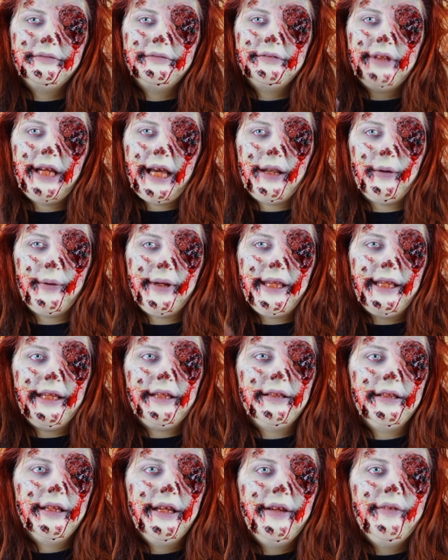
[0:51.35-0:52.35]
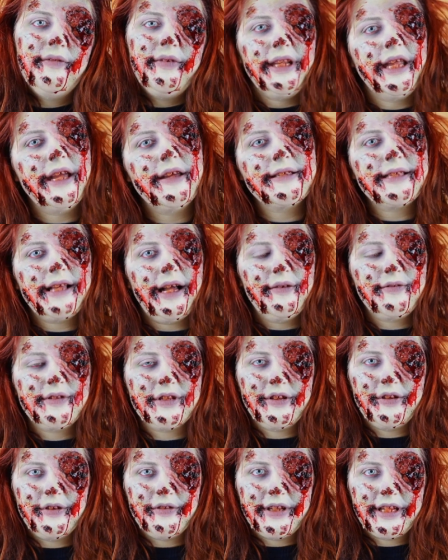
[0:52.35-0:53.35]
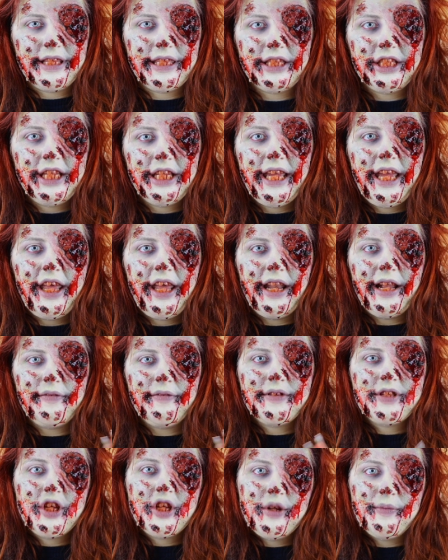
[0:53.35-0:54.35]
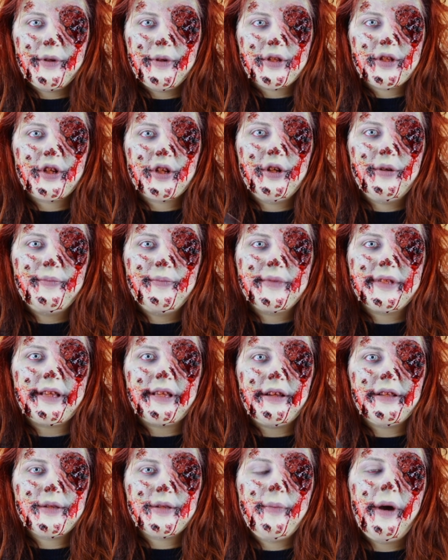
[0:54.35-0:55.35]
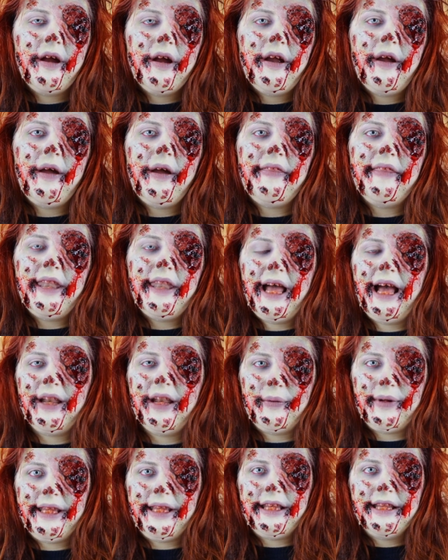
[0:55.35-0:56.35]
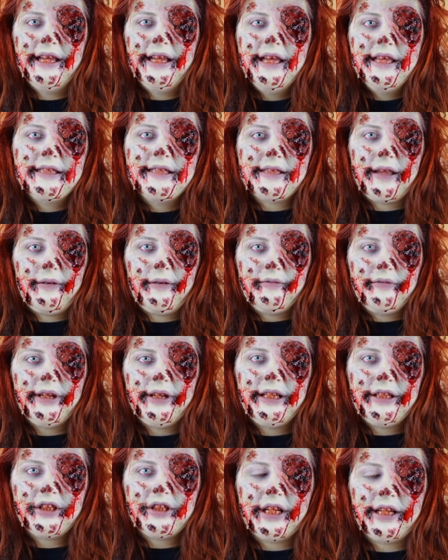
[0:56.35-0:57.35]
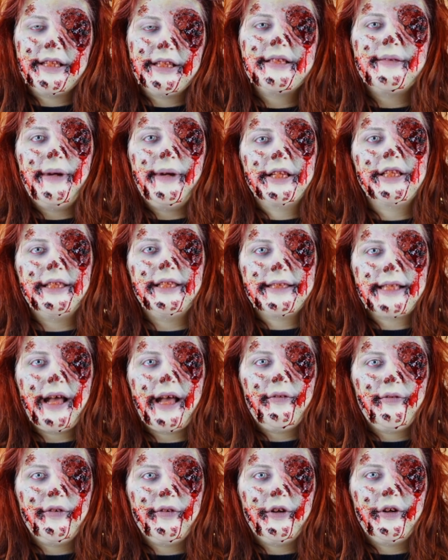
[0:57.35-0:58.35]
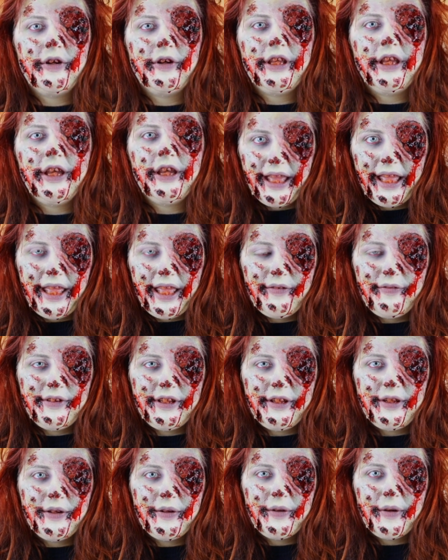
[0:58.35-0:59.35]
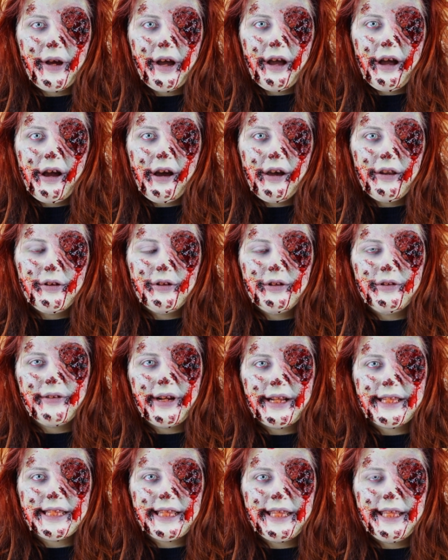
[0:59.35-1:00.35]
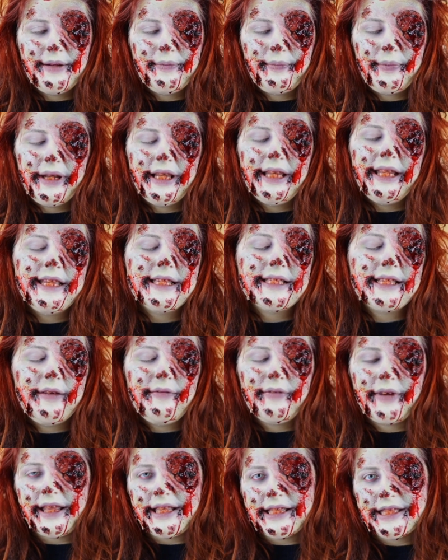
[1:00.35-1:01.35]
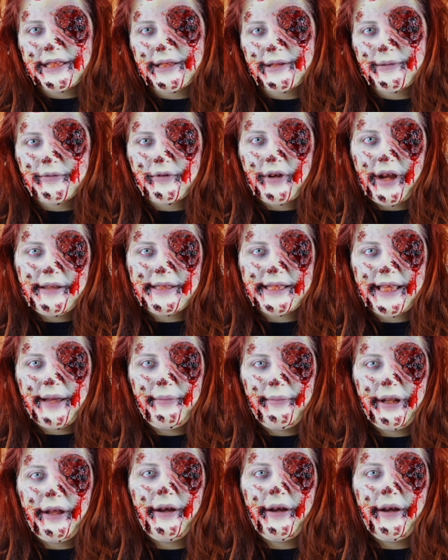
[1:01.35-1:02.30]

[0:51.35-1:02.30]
Halloween videos that I've done already this year, and I have 2 more to come, so tomorrow and then Halloween. So I'm really trying to smash these out for you. If you aren't already, please don't forget to subscribe down below.